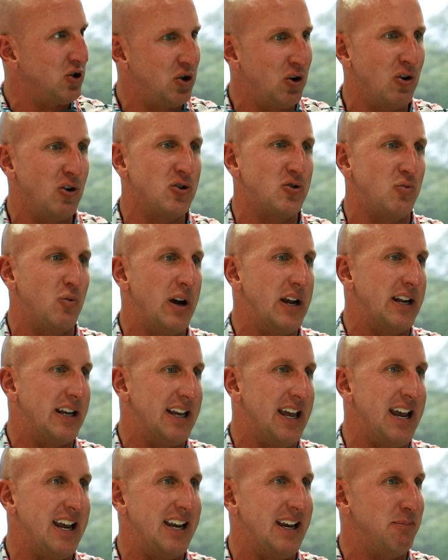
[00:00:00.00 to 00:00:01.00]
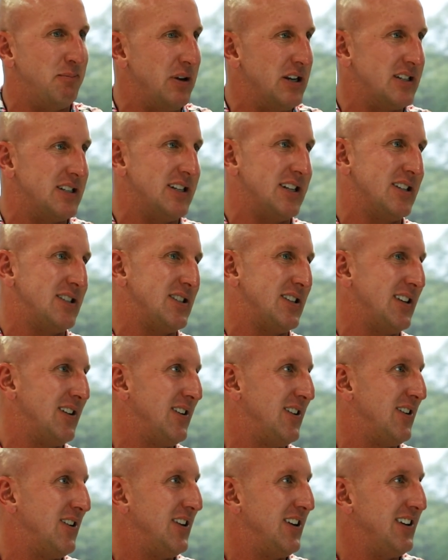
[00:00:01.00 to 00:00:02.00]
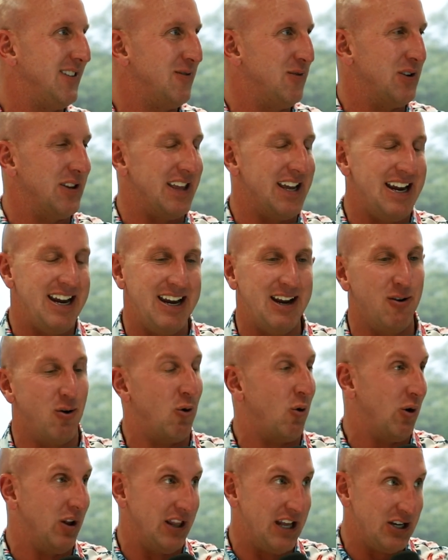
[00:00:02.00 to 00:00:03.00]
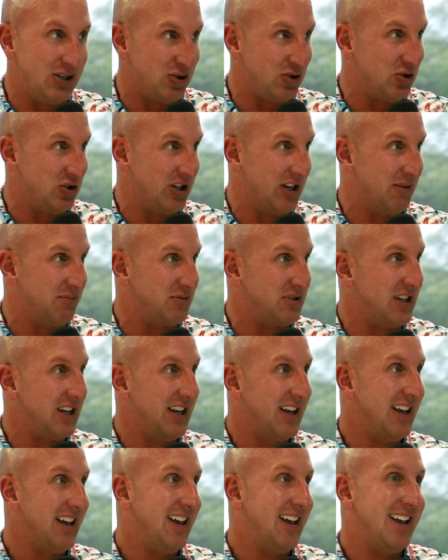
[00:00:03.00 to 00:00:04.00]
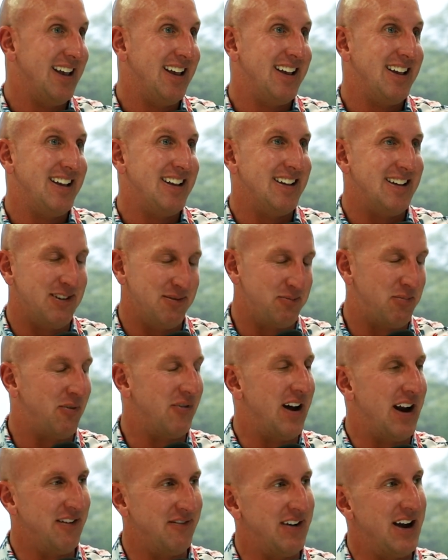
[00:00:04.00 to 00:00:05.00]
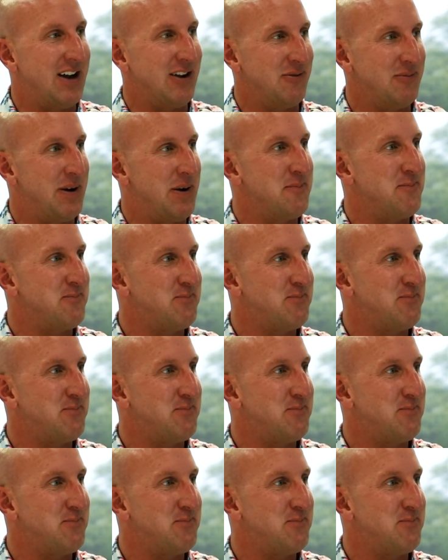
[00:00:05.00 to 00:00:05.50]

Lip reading: surest way to gain business or relationships, providing value, man.